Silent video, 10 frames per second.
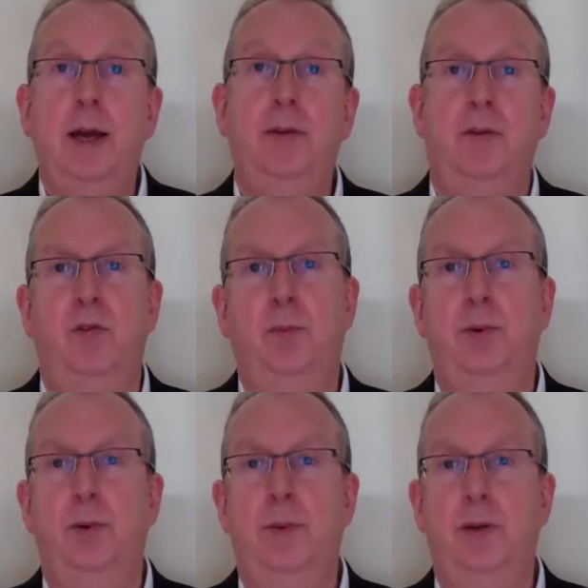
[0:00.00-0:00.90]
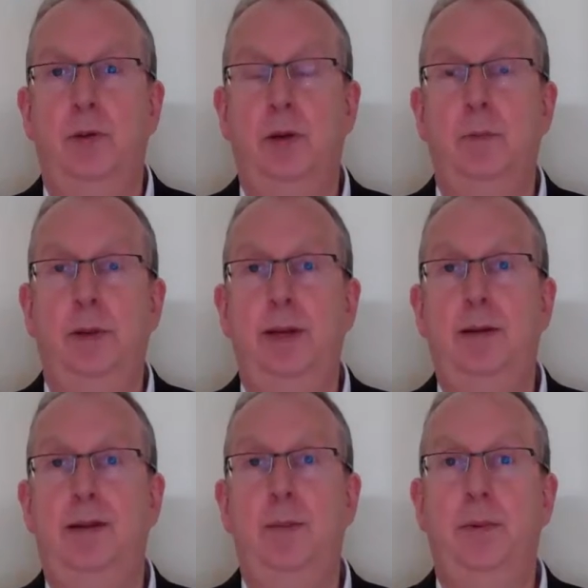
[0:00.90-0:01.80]
and so I've bought them into a
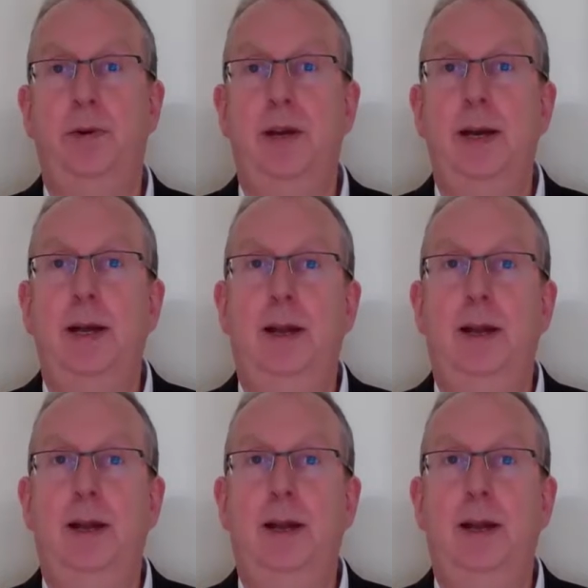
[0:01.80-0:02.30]
completely separate